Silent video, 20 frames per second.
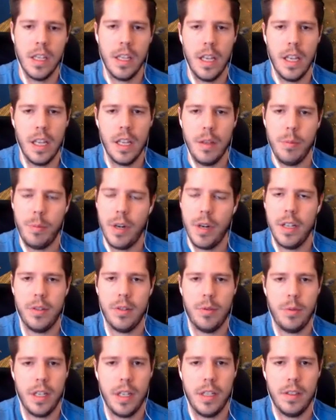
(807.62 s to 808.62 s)
in the
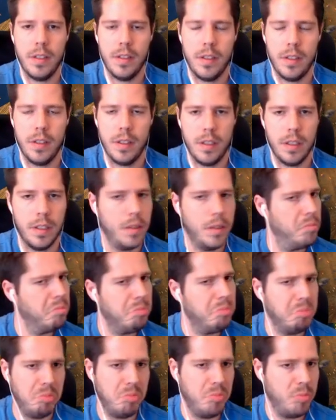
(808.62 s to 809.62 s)
price race,
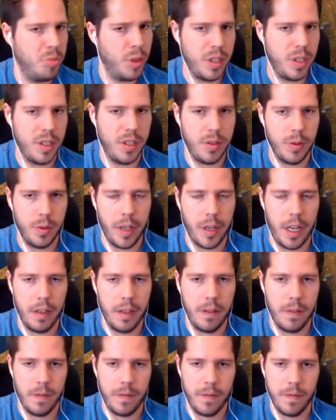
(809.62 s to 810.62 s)
which is okay.
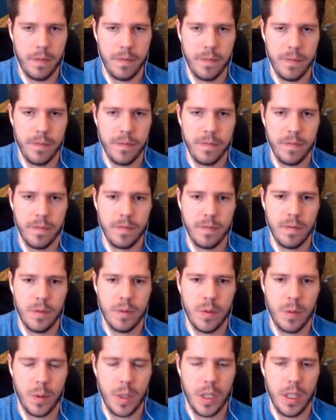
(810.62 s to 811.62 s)

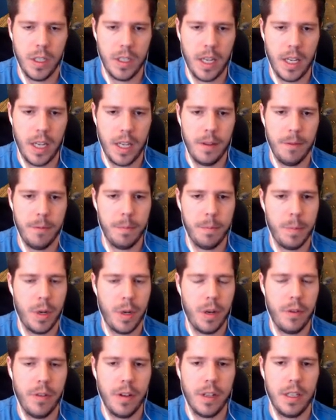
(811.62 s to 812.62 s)
Right? I am
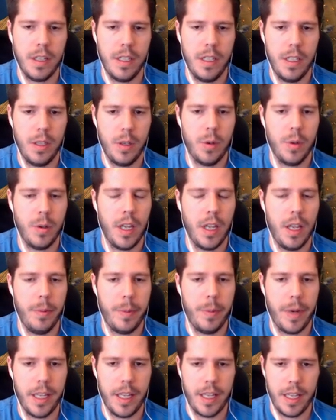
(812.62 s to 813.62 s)
perfectly okay
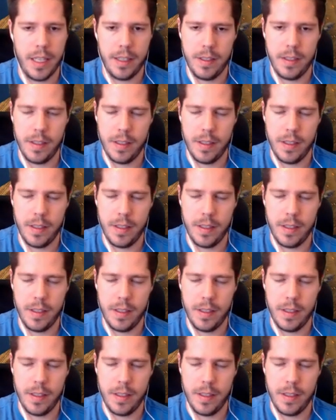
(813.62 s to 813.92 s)
by that.